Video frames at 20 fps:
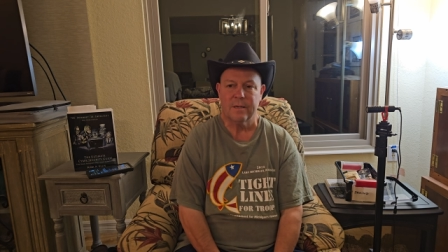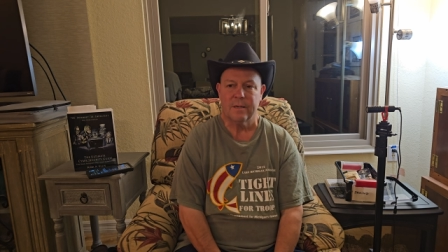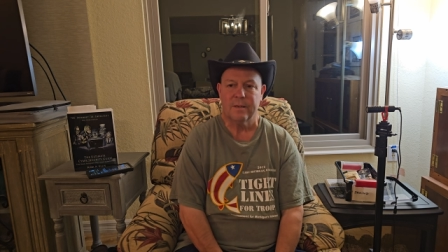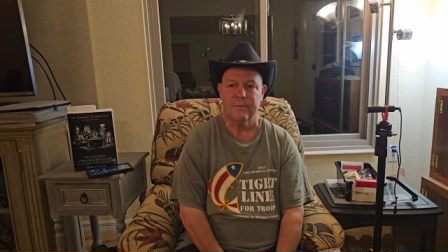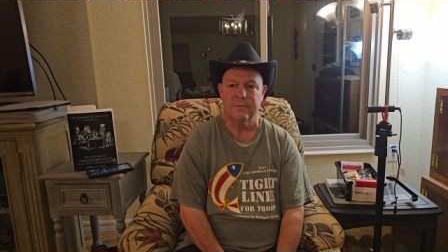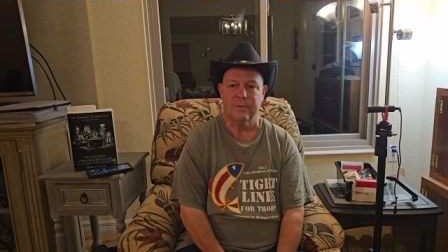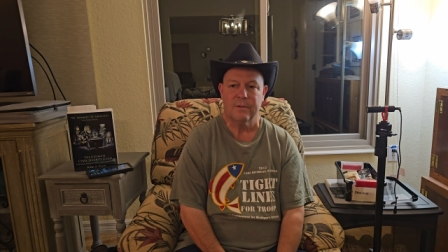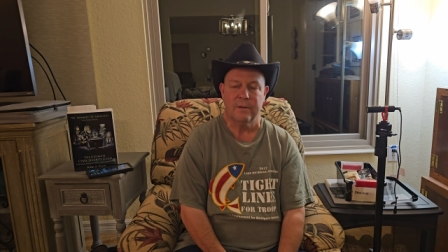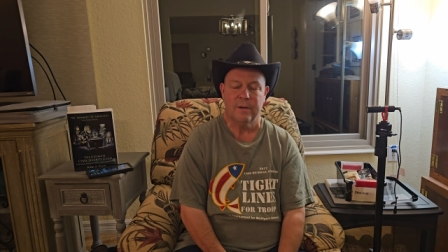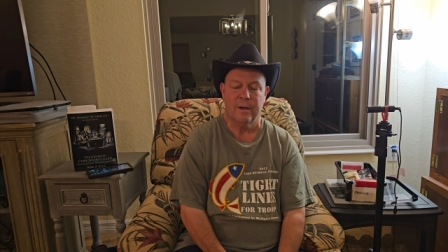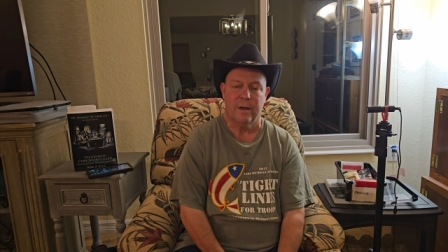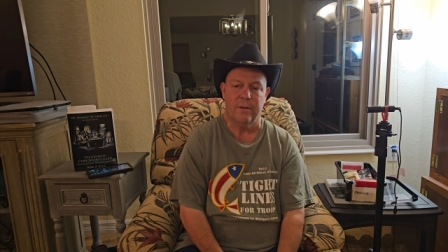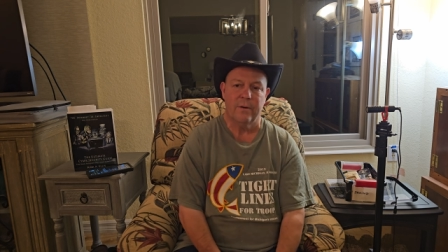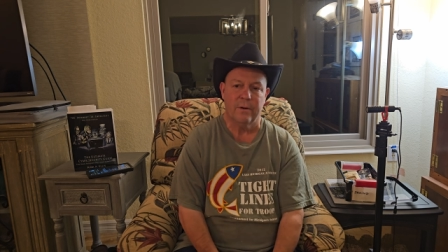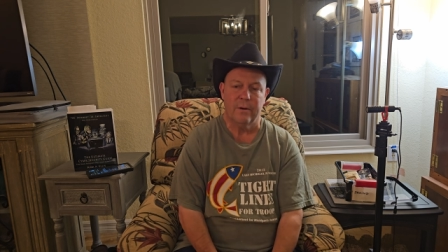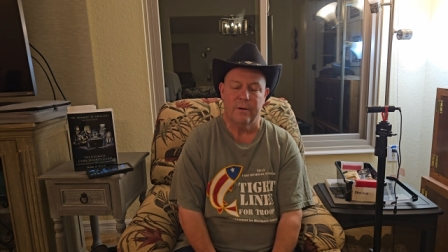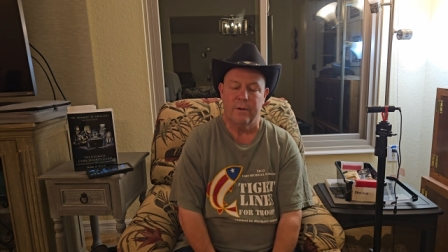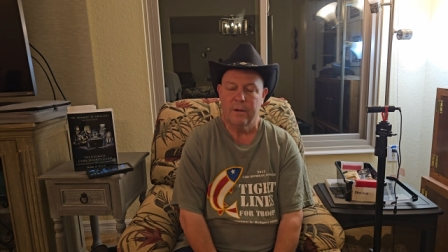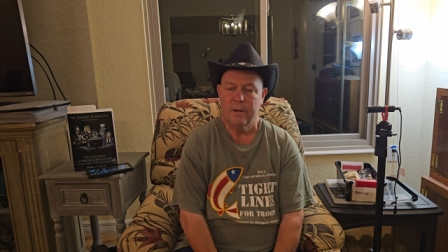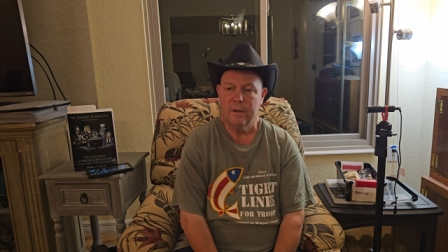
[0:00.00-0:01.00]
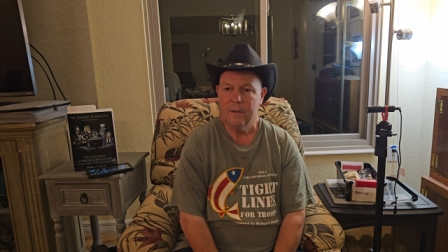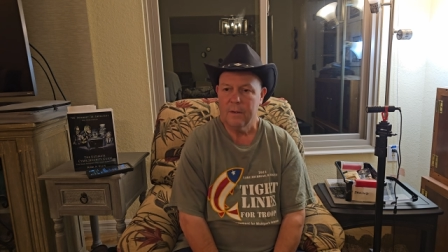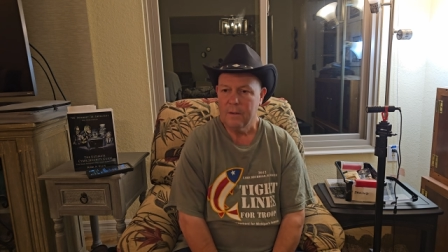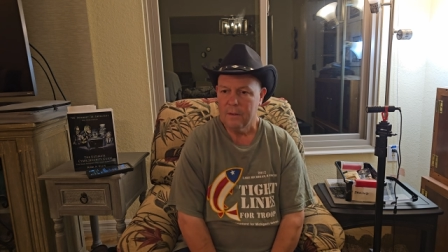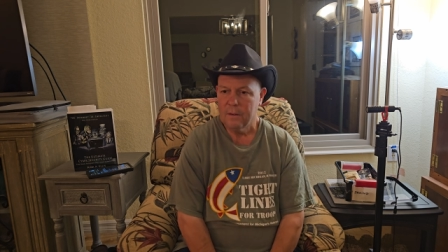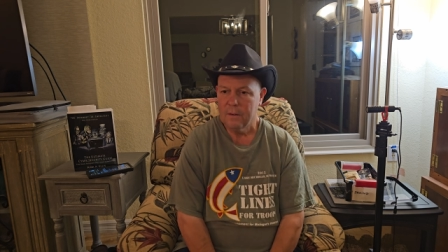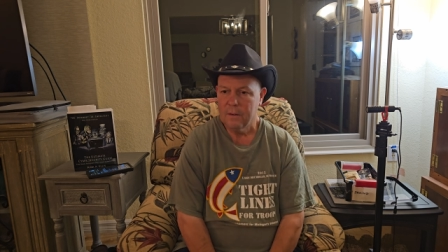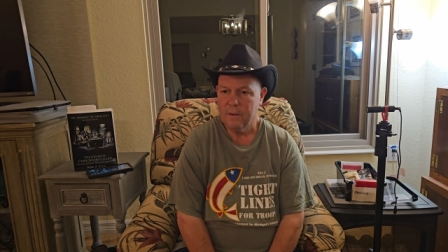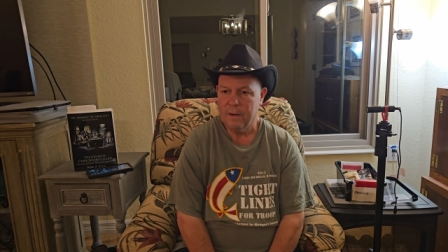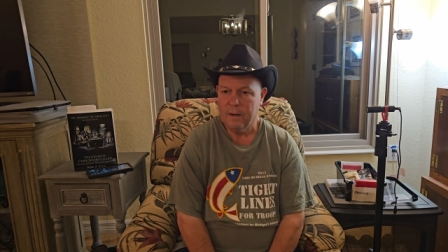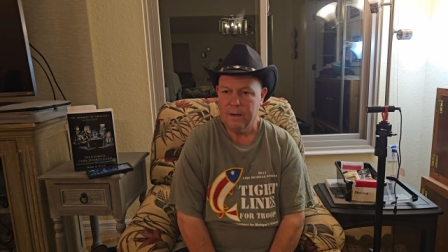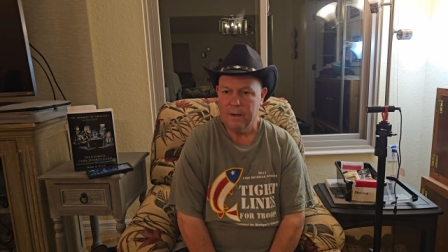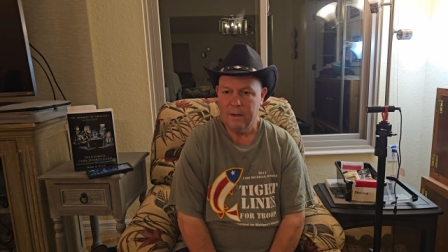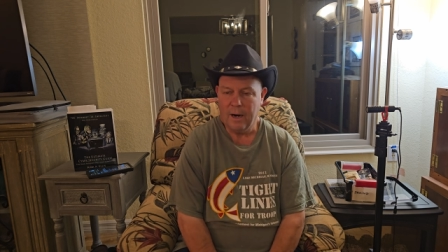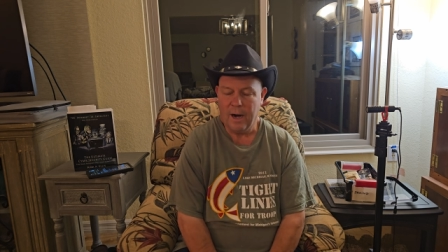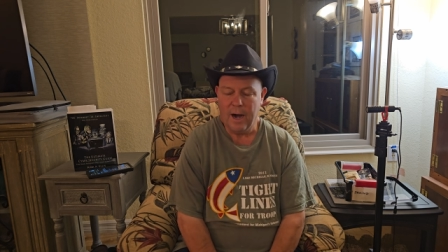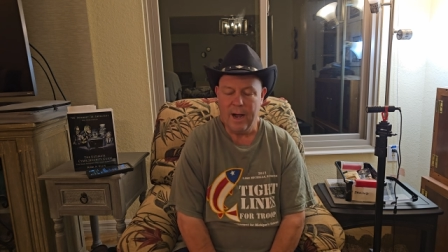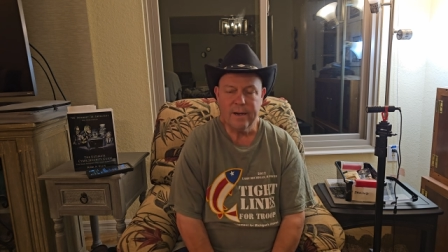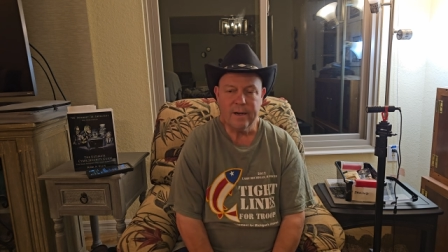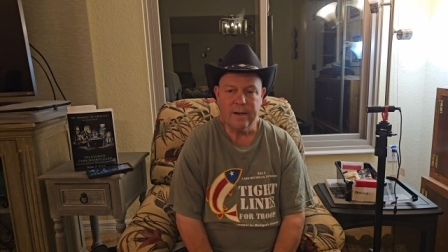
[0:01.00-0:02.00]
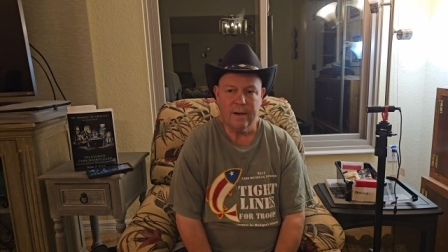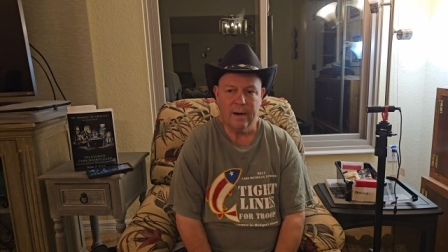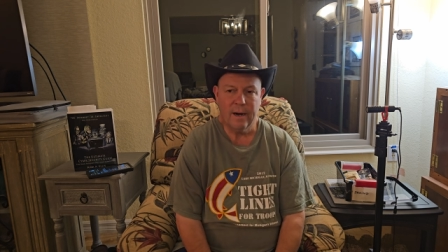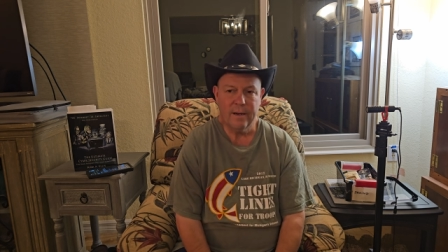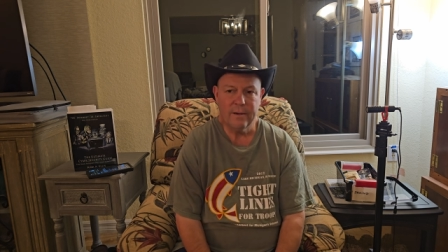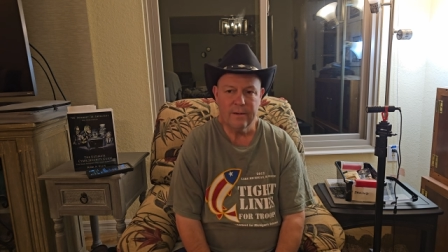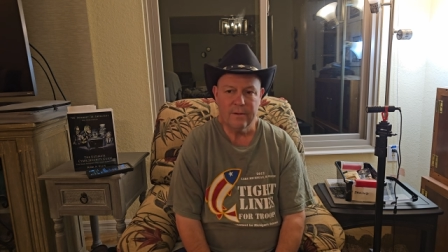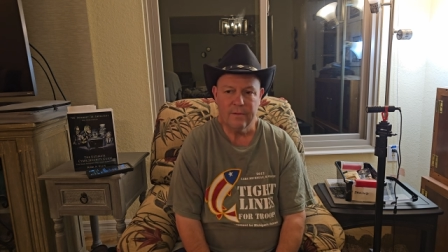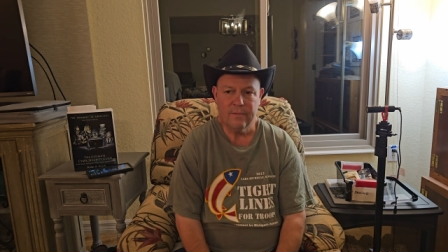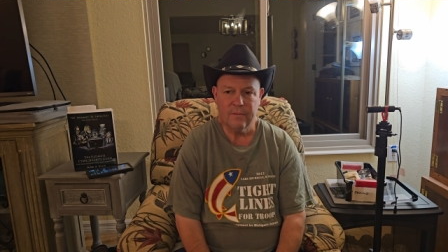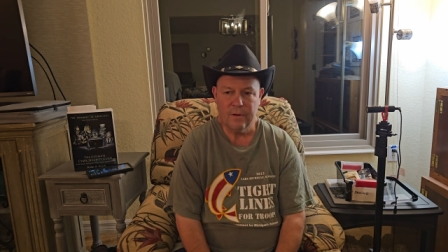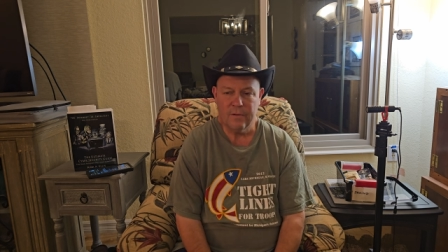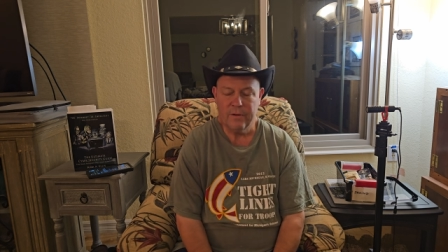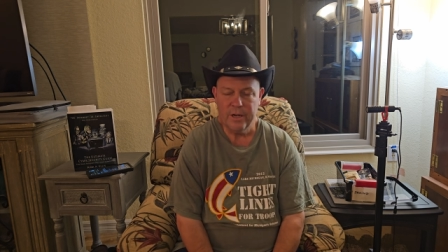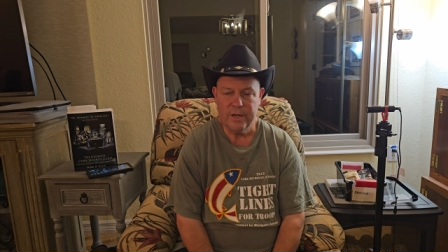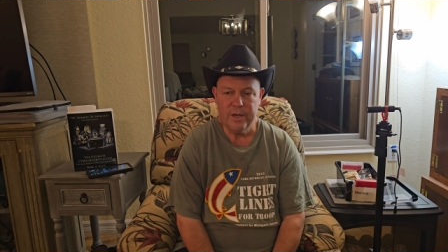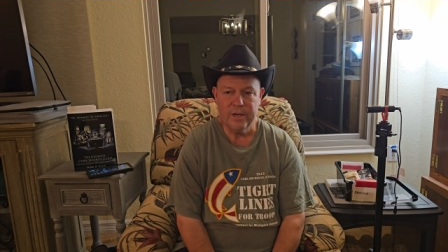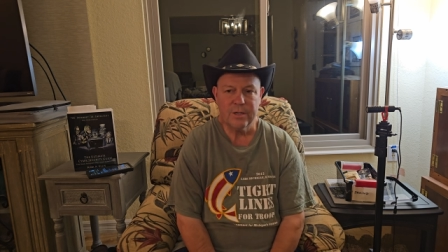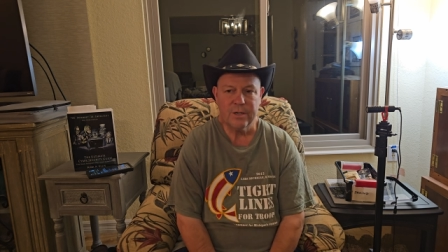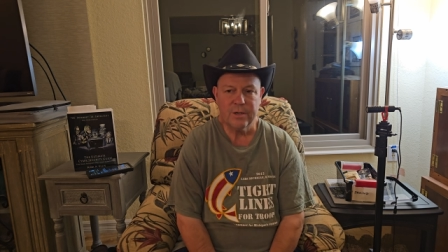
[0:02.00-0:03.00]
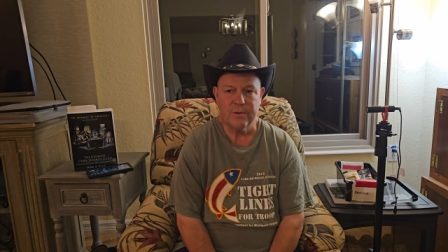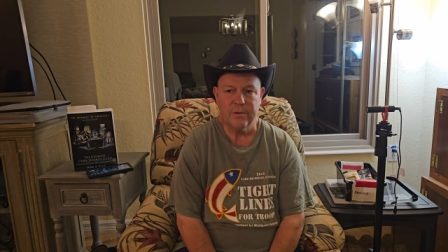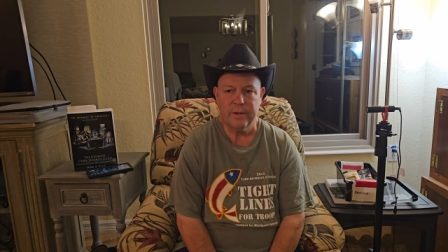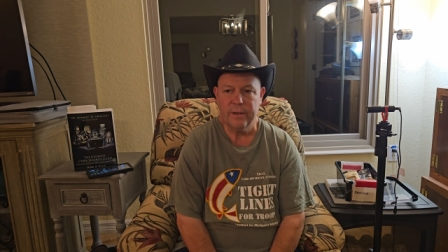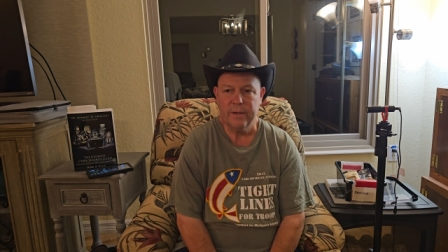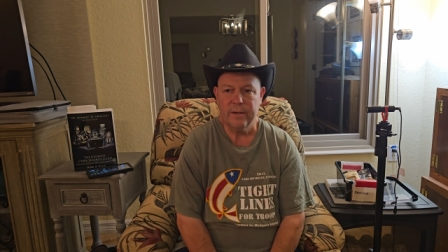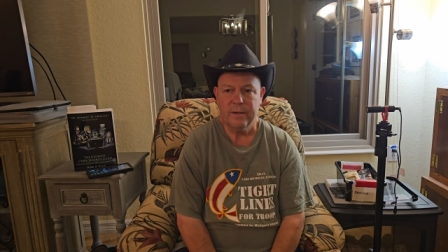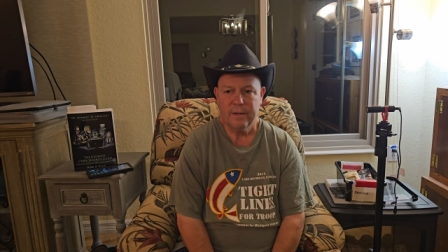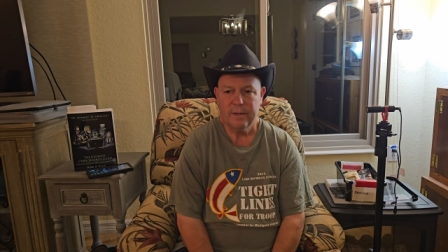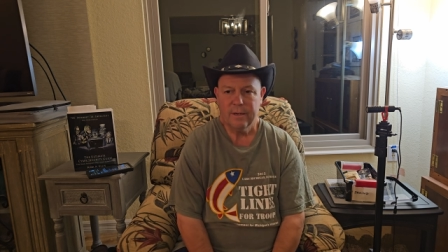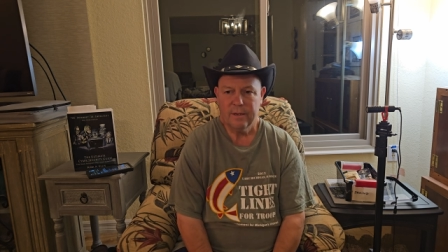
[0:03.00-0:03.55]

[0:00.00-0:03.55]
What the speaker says: It was another icon of history.